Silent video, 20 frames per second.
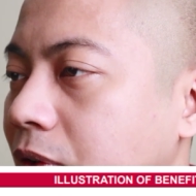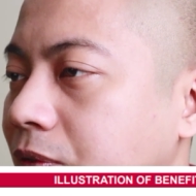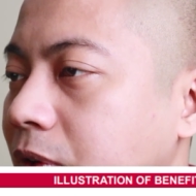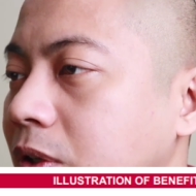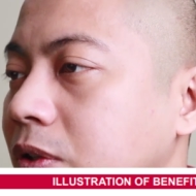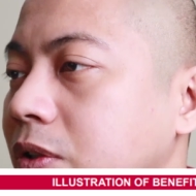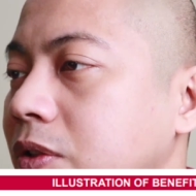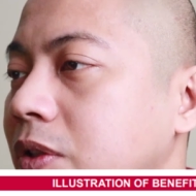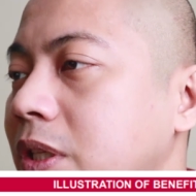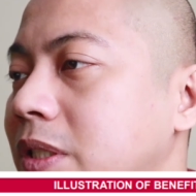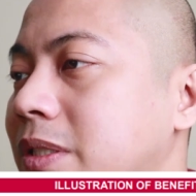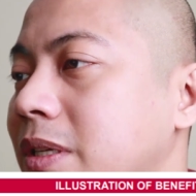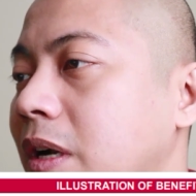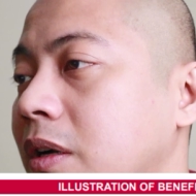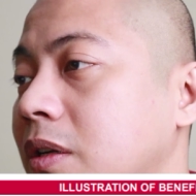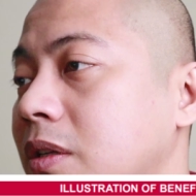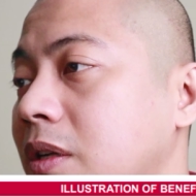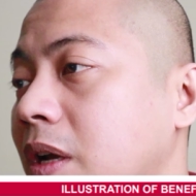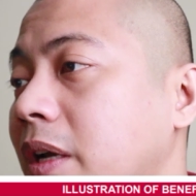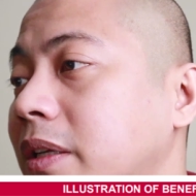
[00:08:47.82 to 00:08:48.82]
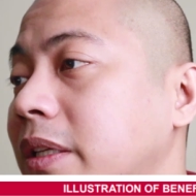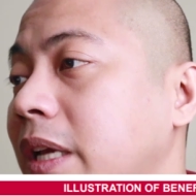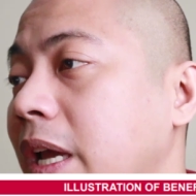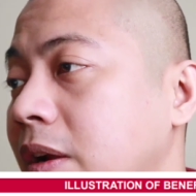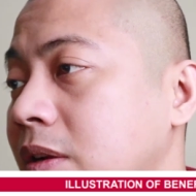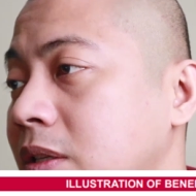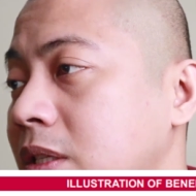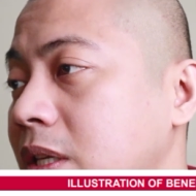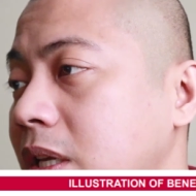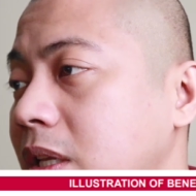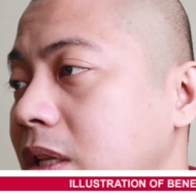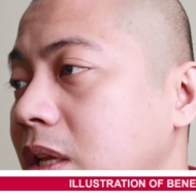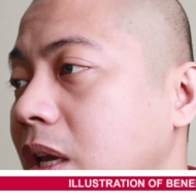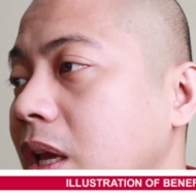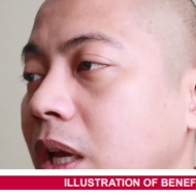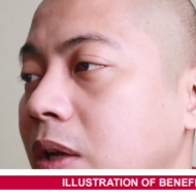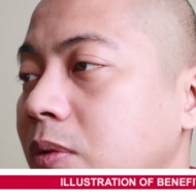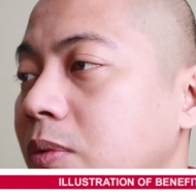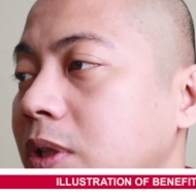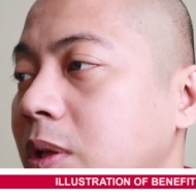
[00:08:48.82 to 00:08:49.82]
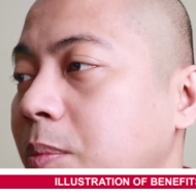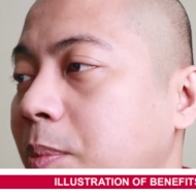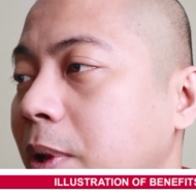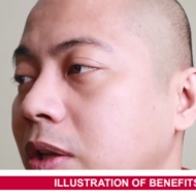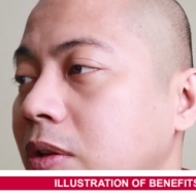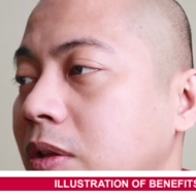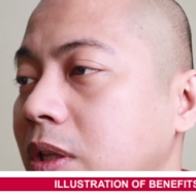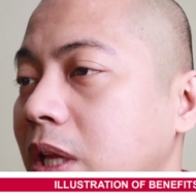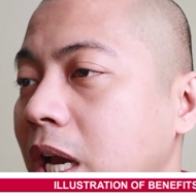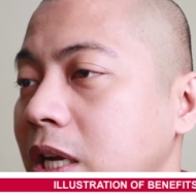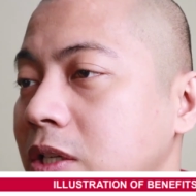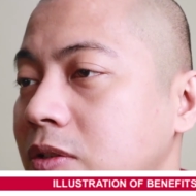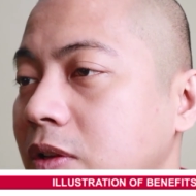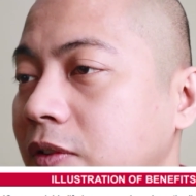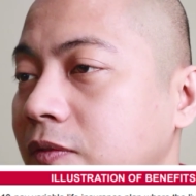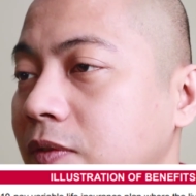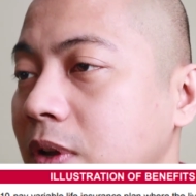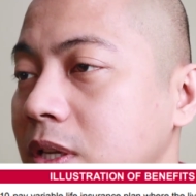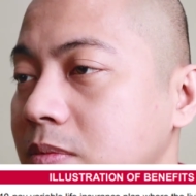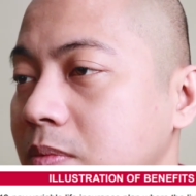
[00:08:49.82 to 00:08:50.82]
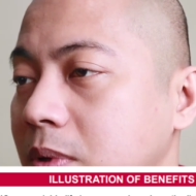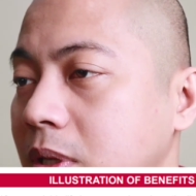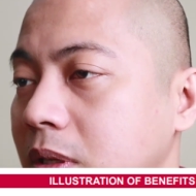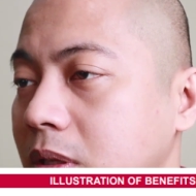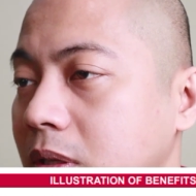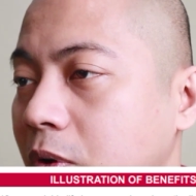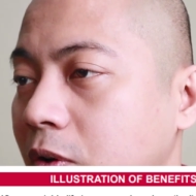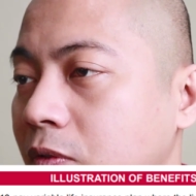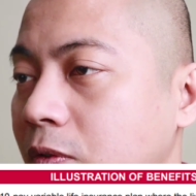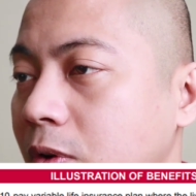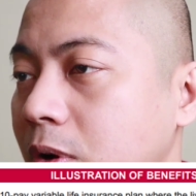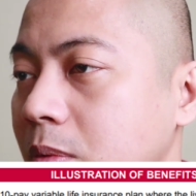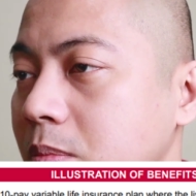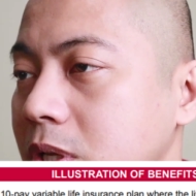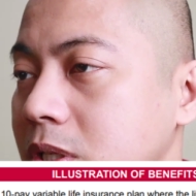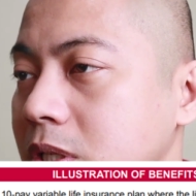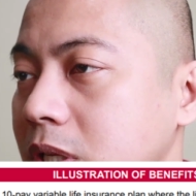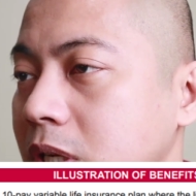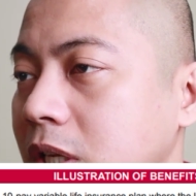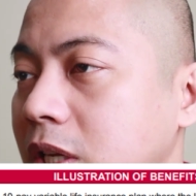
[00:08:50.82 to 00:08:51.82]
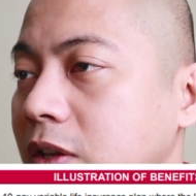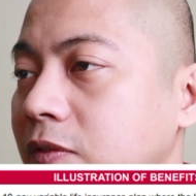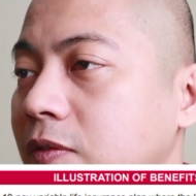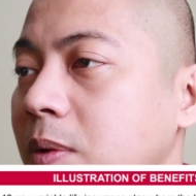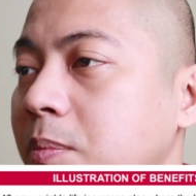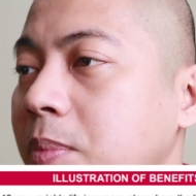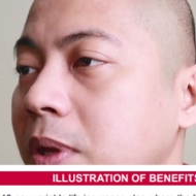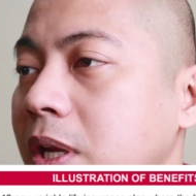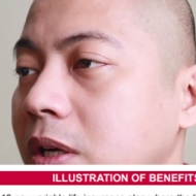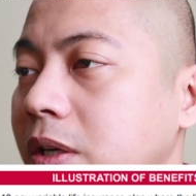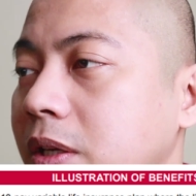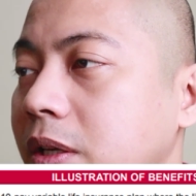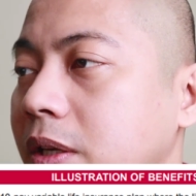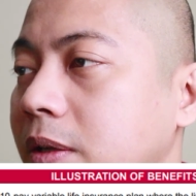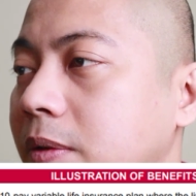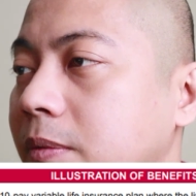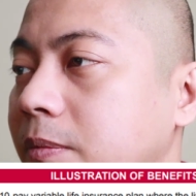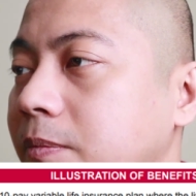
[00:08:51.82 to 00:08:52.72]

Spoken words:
of your units are not guaranteed and will depend on the actual investment performance in a given period.